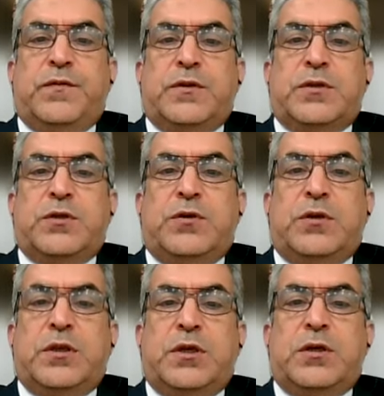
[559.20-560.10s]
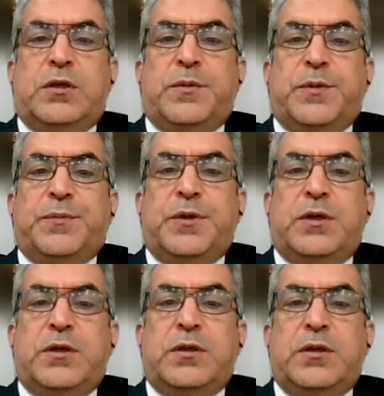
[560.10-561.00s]
stored and
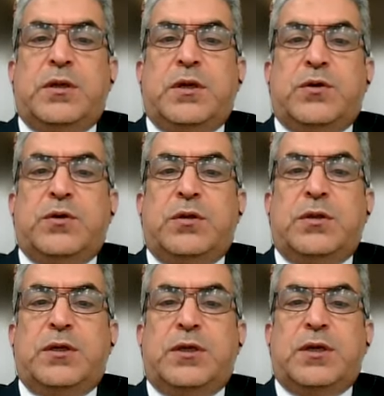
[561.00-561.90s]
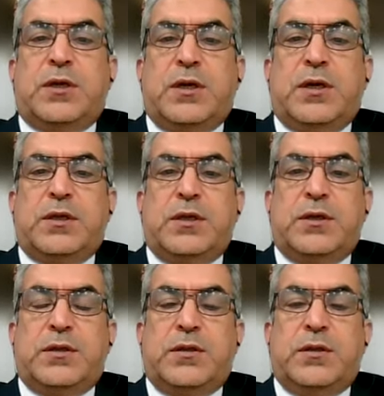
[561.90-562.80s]
prepared in a cold ringer lactate.